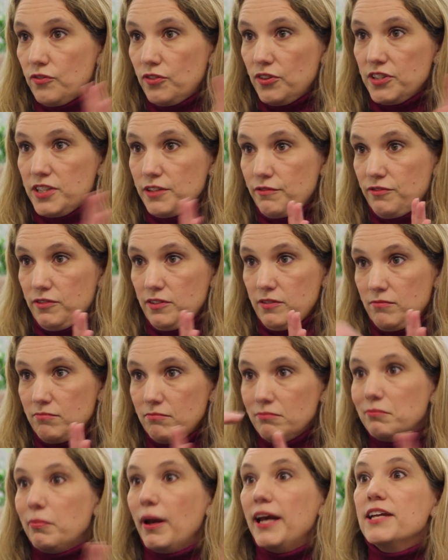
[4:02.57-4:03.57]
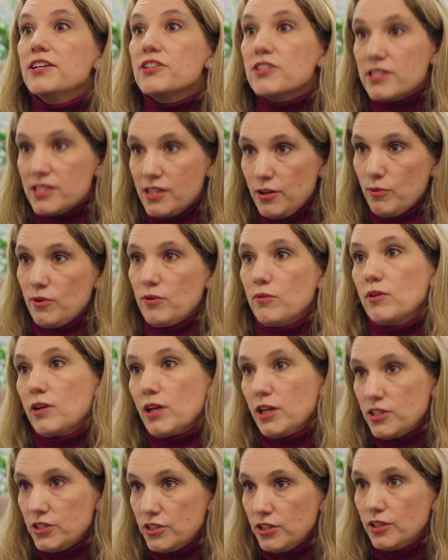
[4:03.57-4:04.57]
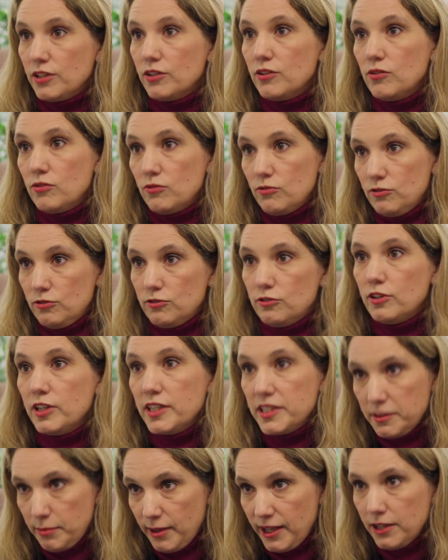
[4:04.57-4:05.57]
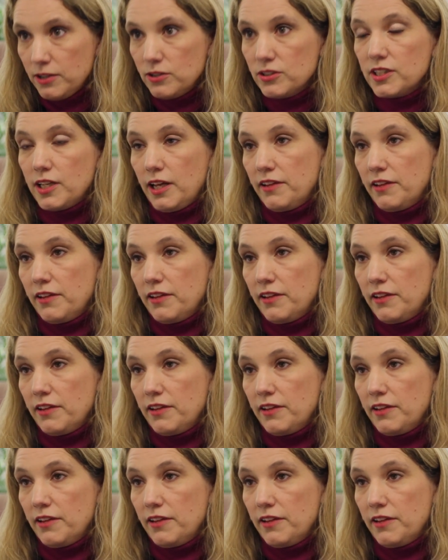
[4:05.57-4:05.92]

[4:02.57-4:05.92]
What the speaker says: the different pages that we were going to write about.